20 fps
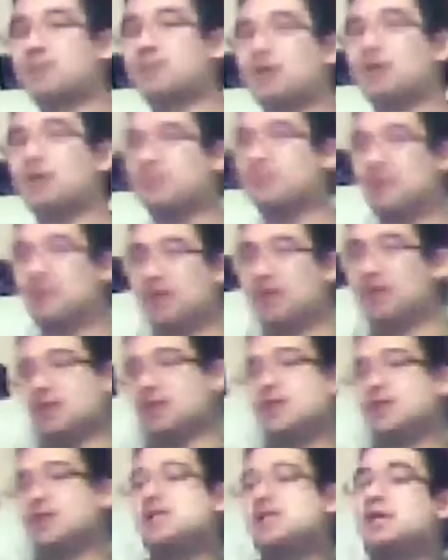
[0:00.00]
put up
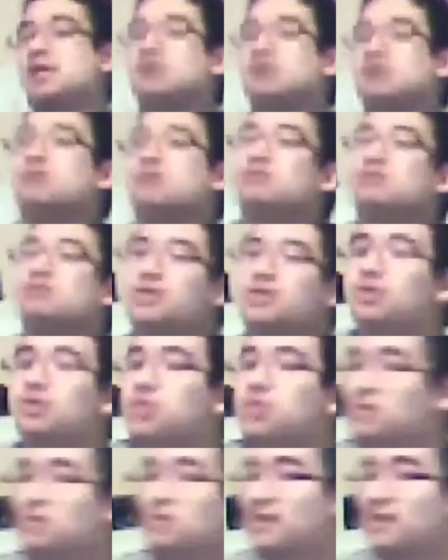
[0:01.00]
the Nintendo
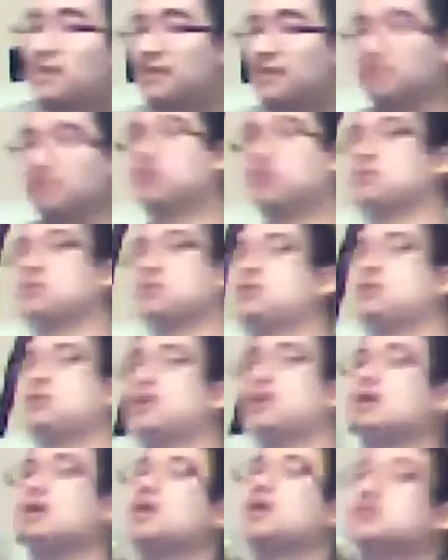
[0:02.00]
YouTube channel on
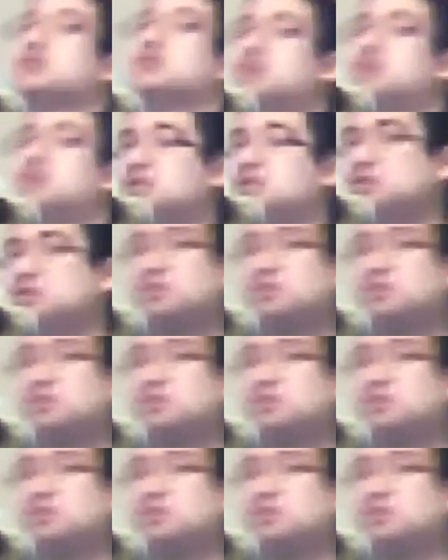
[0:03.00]
just in case this